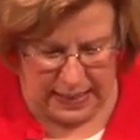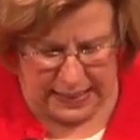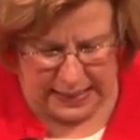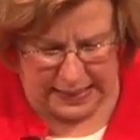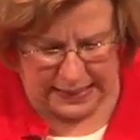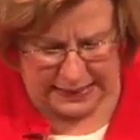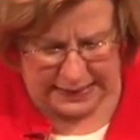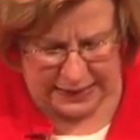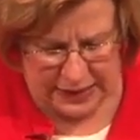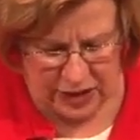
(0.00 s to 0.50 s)

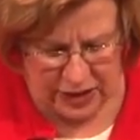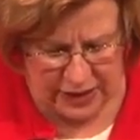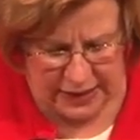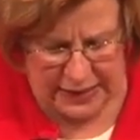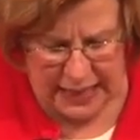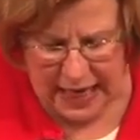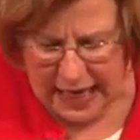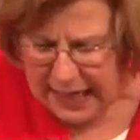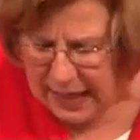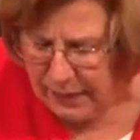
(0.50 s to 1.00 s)
this is just
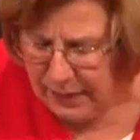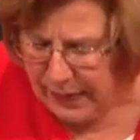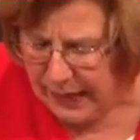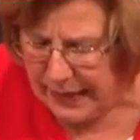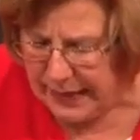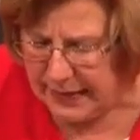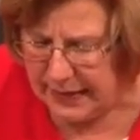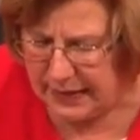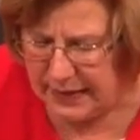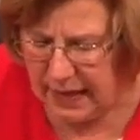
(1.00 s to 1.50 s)
tiny
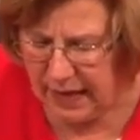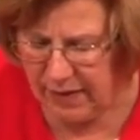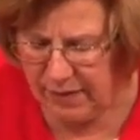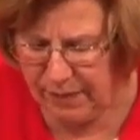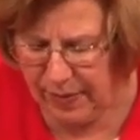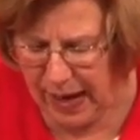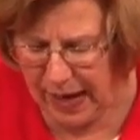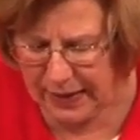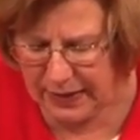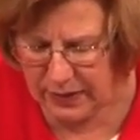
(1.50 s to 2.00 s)
pieces of
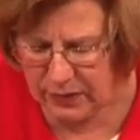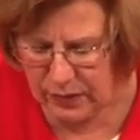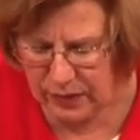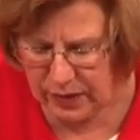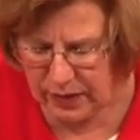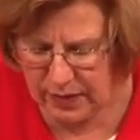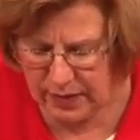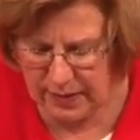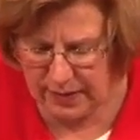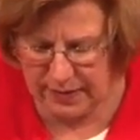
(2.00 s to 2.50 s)
boxwood,
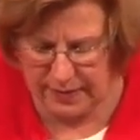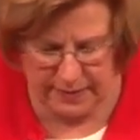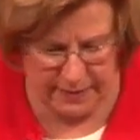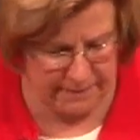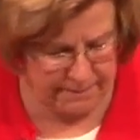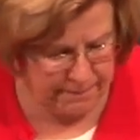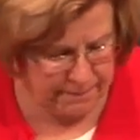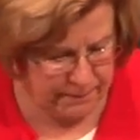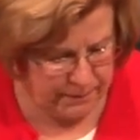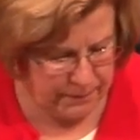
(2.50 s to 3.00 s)

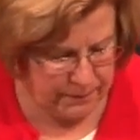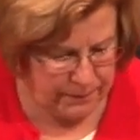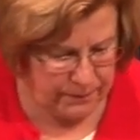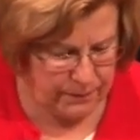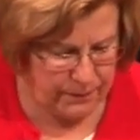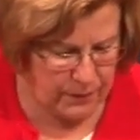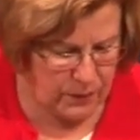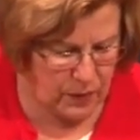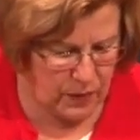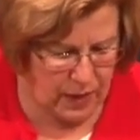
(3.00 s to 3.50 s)

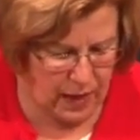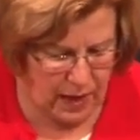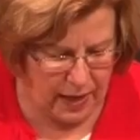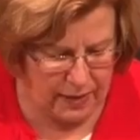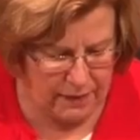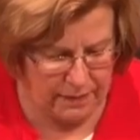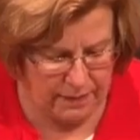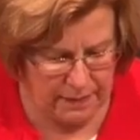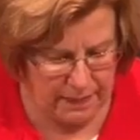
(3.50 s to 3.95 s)
okay?